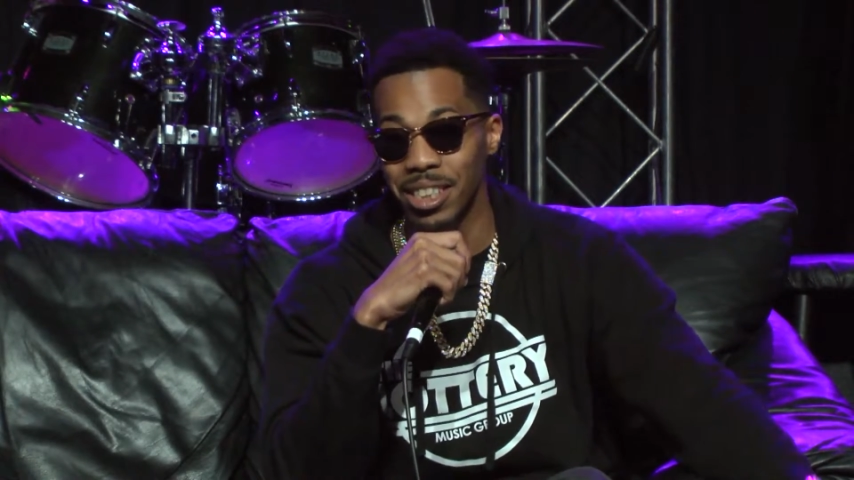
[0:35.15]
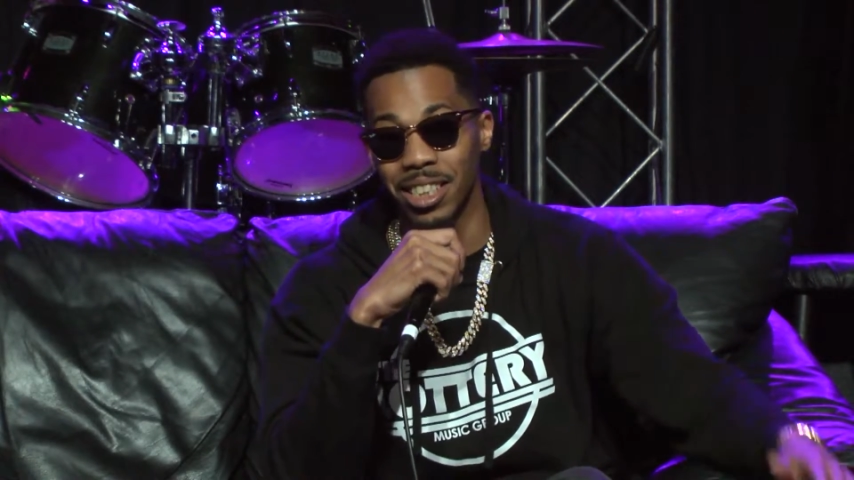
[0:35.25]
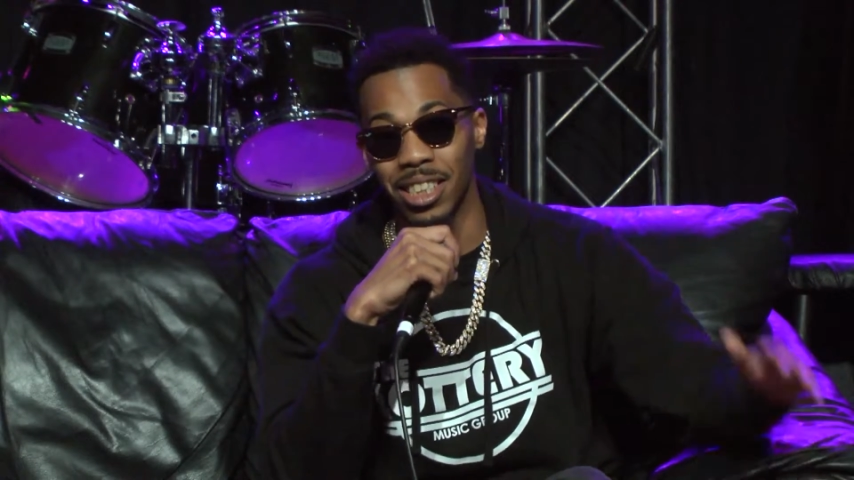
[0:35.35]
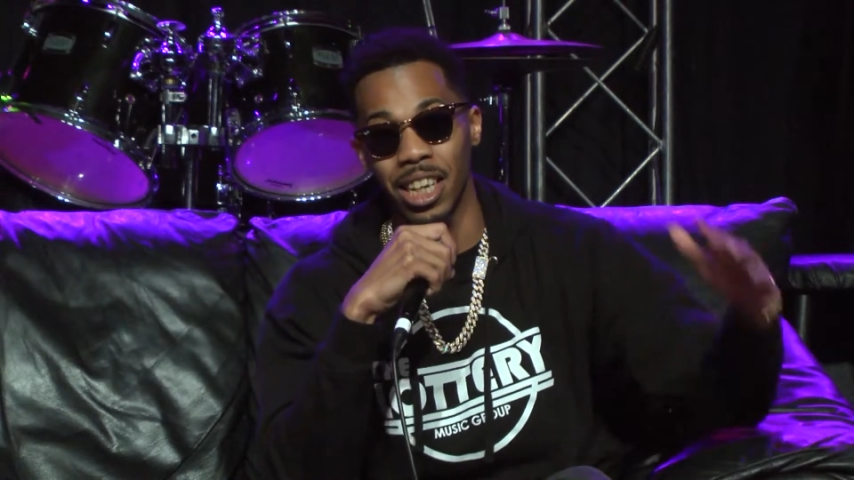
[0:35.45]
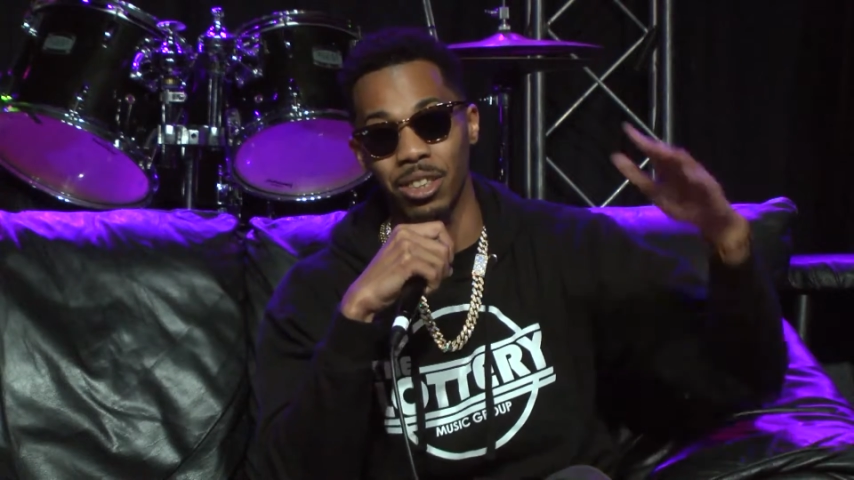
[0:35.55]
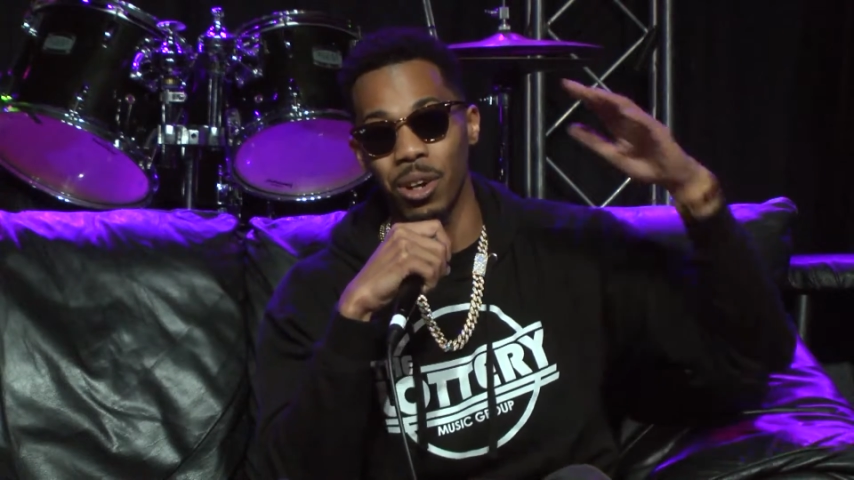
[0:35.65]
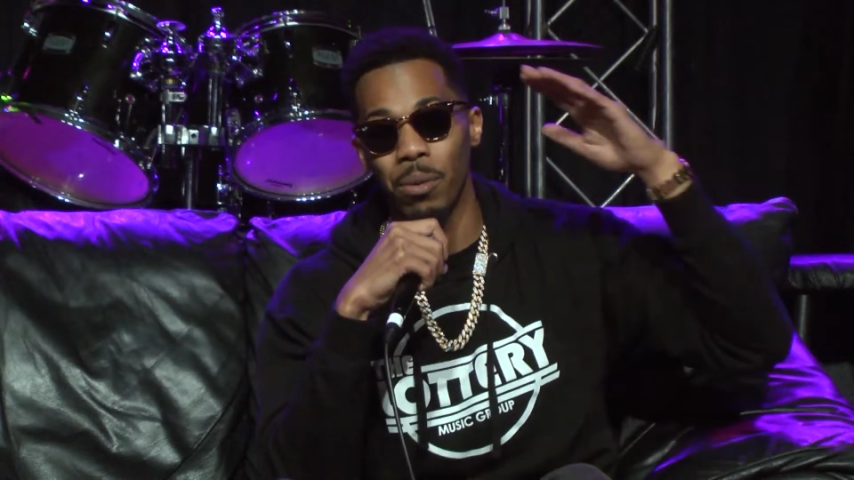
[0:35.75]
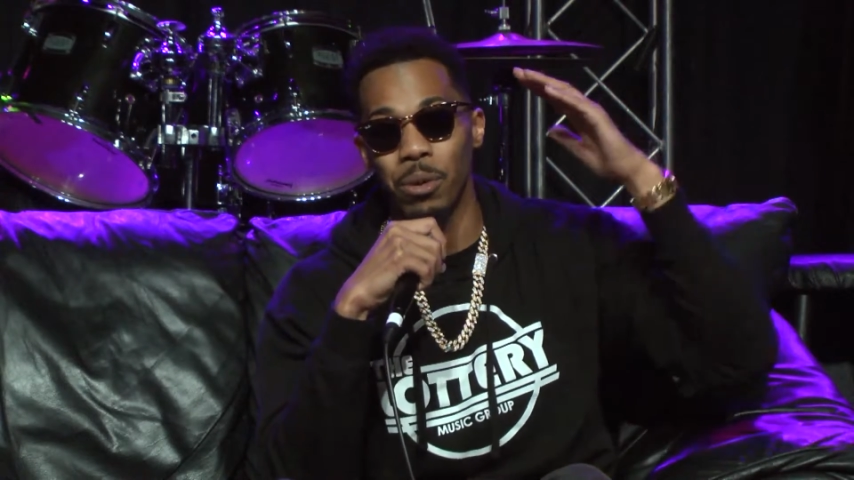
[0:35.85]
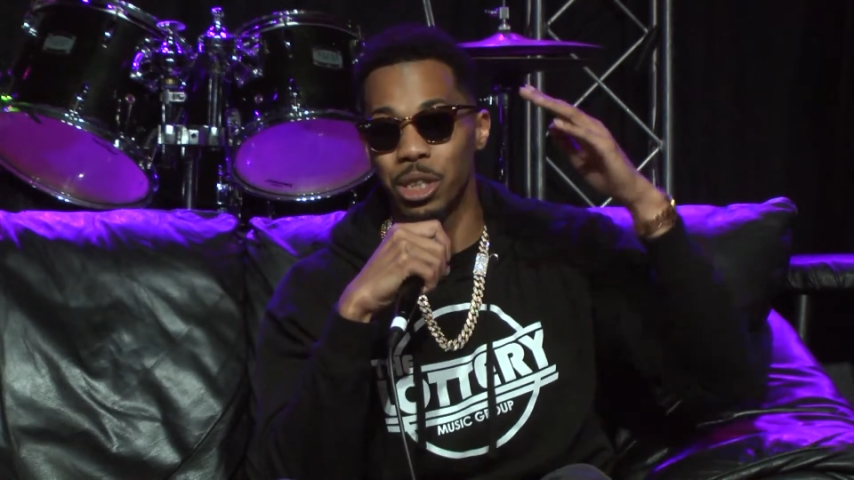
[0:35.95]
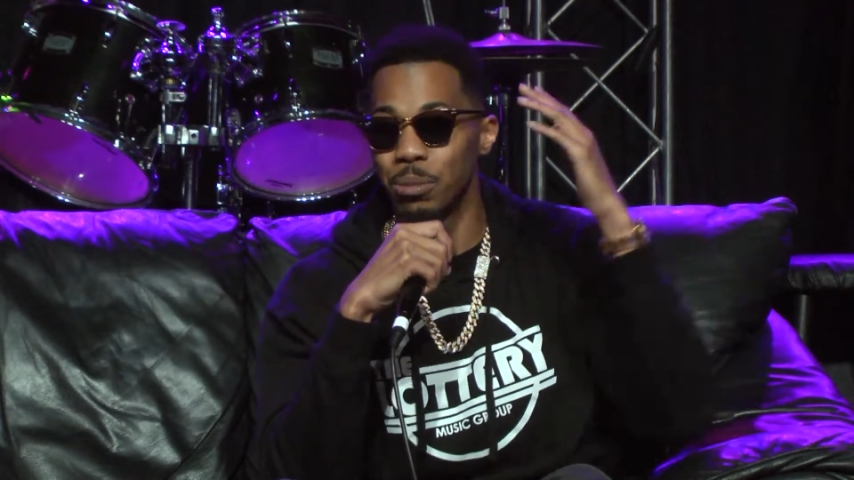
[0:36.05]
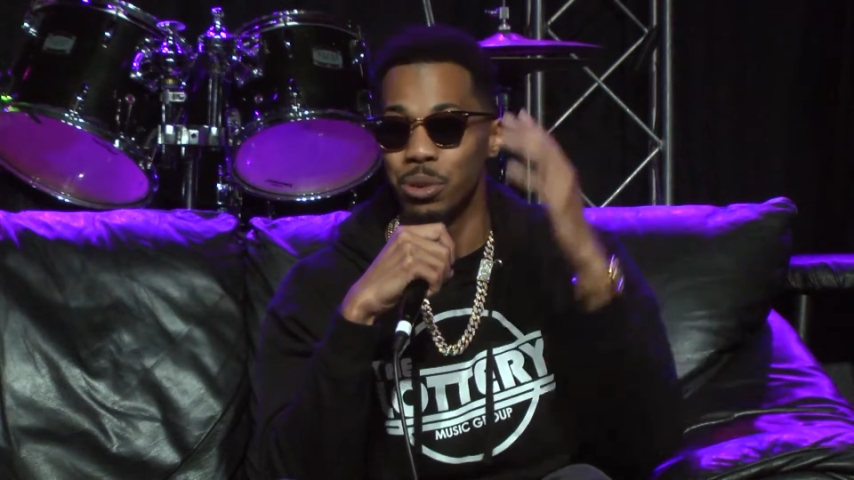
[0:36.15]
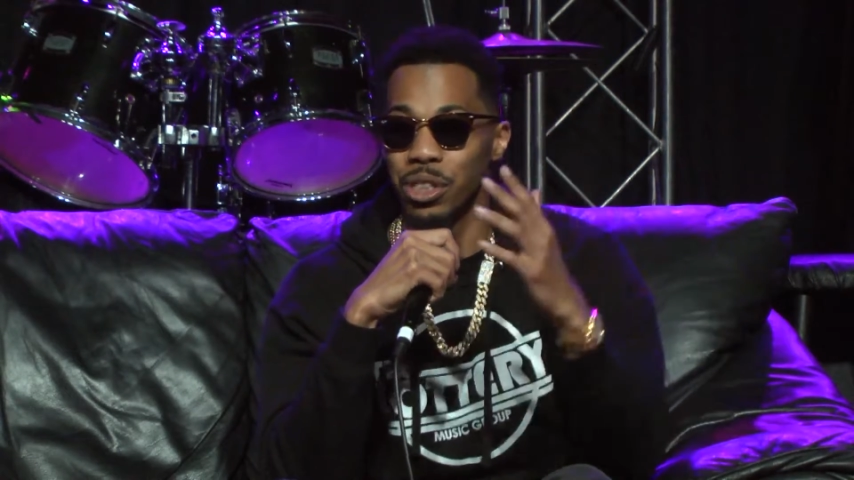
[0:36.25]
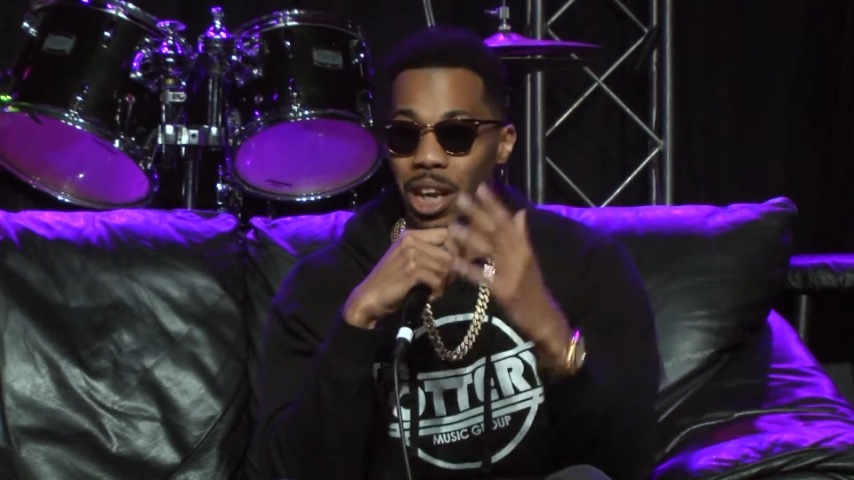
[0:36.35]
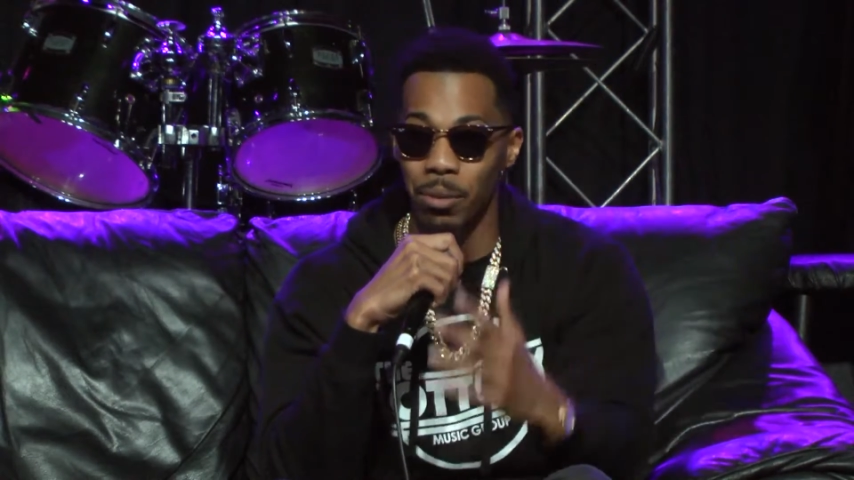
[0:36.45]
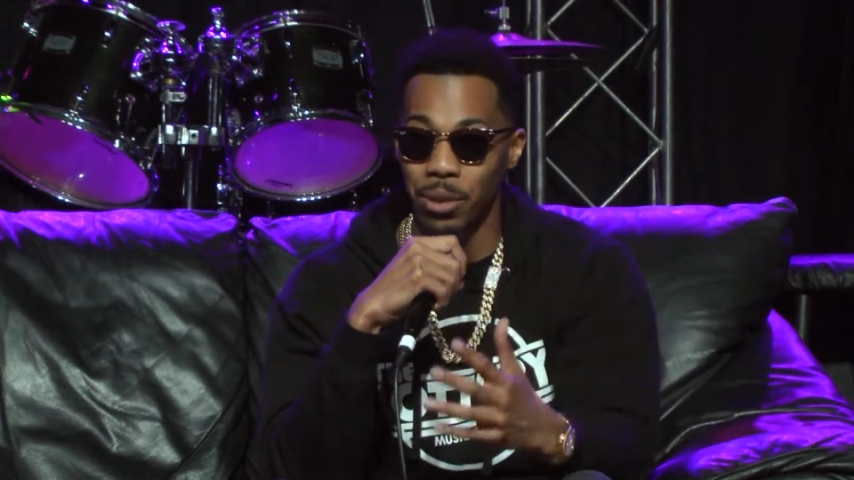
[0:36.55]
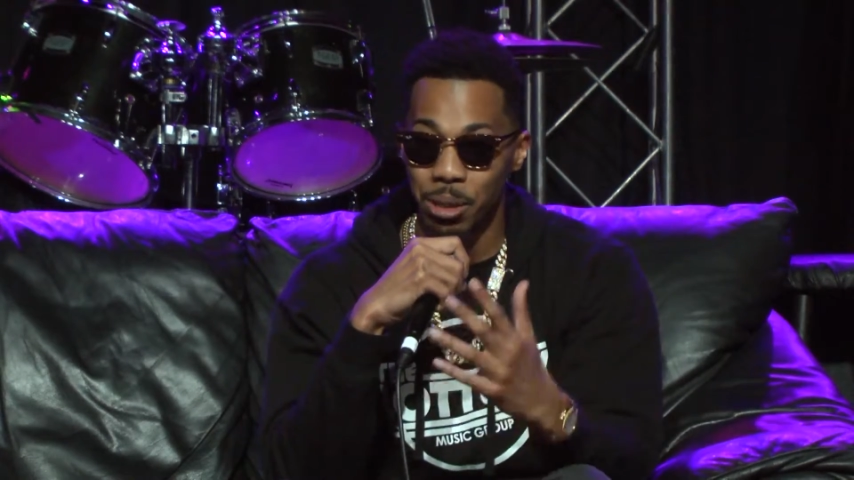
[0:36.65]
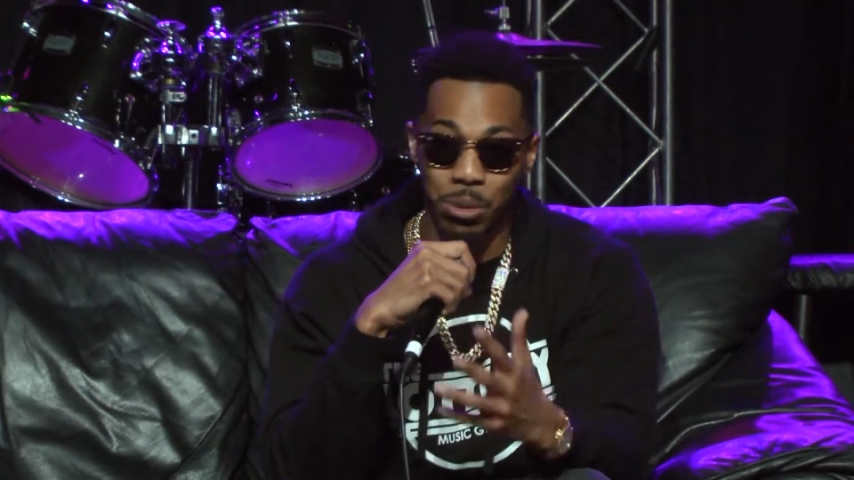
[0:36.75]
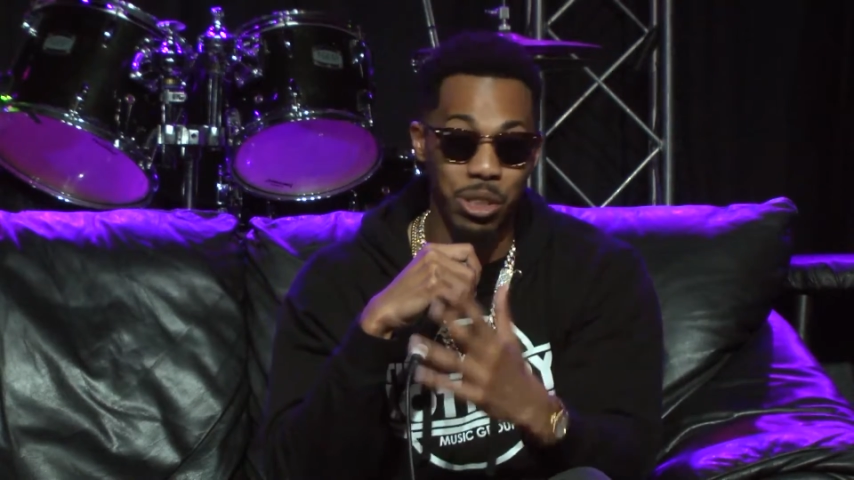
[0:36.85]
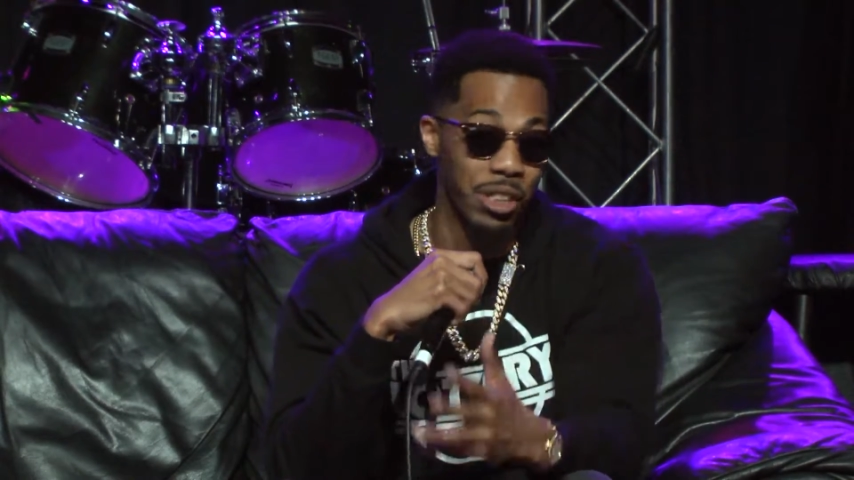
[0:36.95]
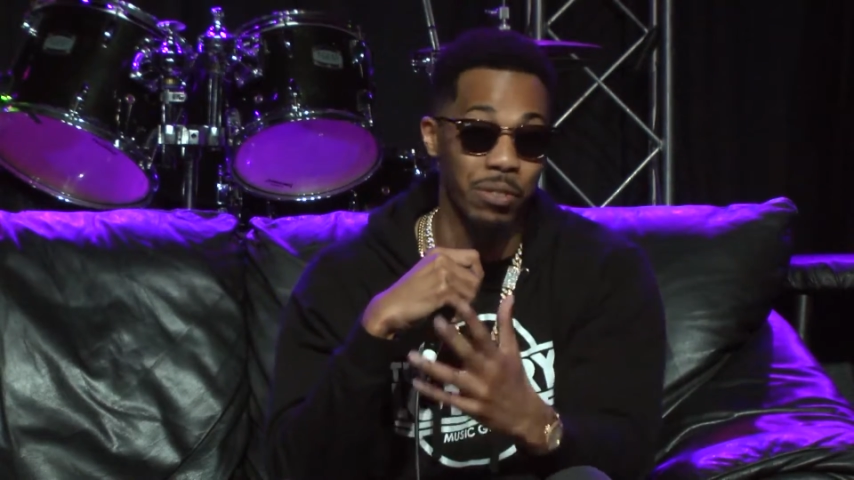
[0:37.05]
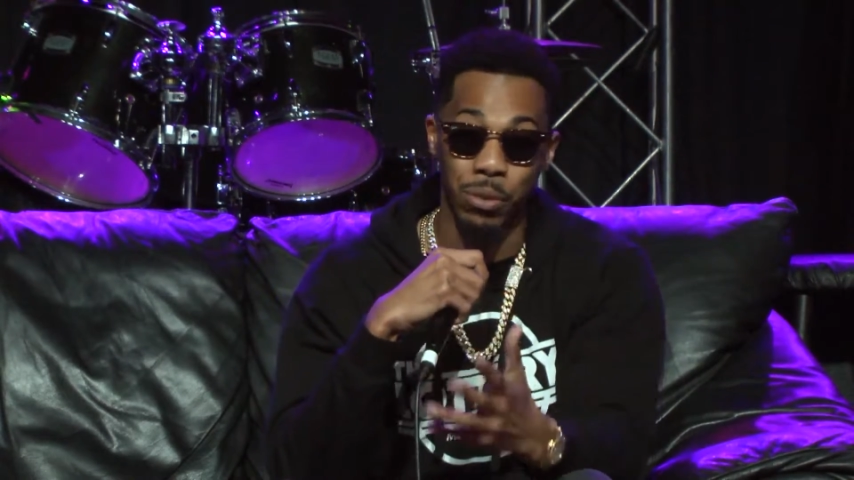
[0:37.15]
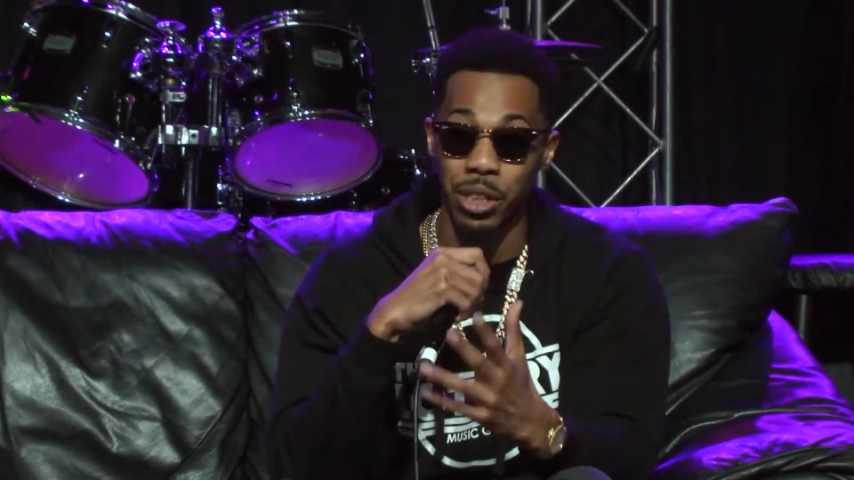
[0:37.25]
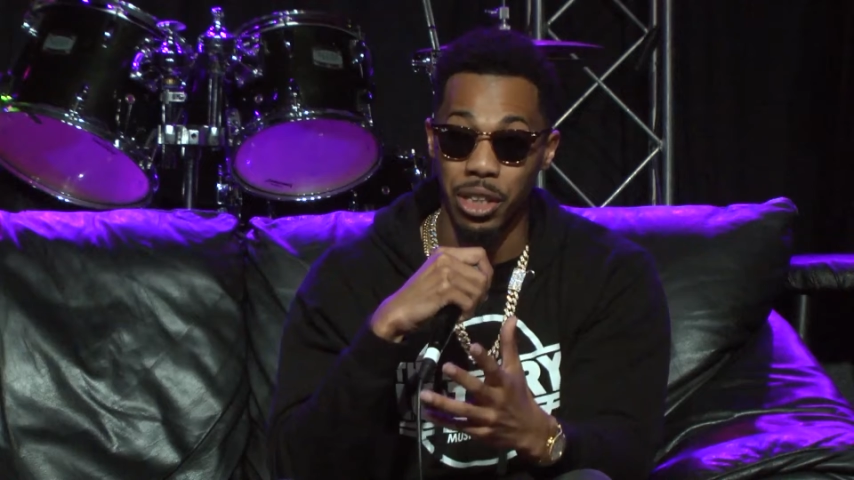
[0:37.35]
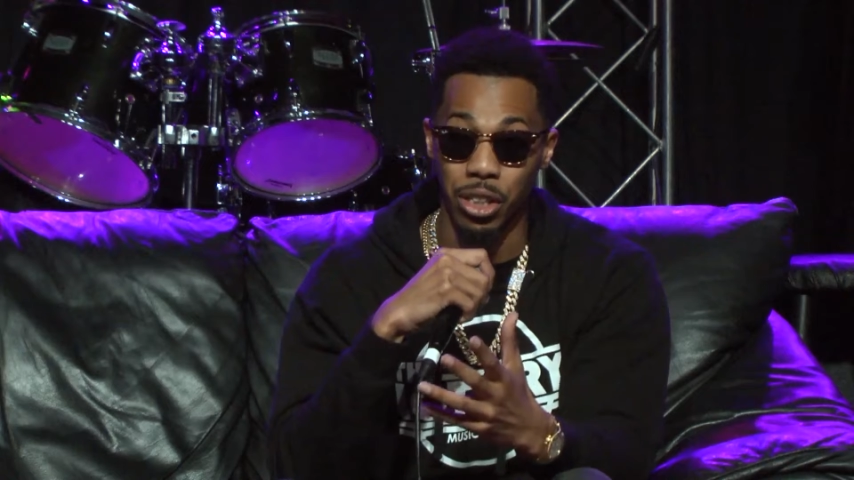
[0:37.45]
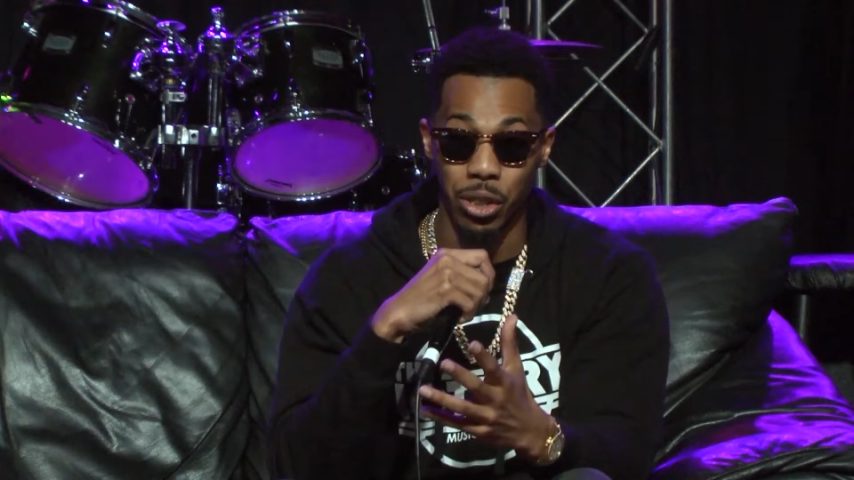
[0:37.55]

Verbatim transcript: to saying, you know, I want this music shit for real.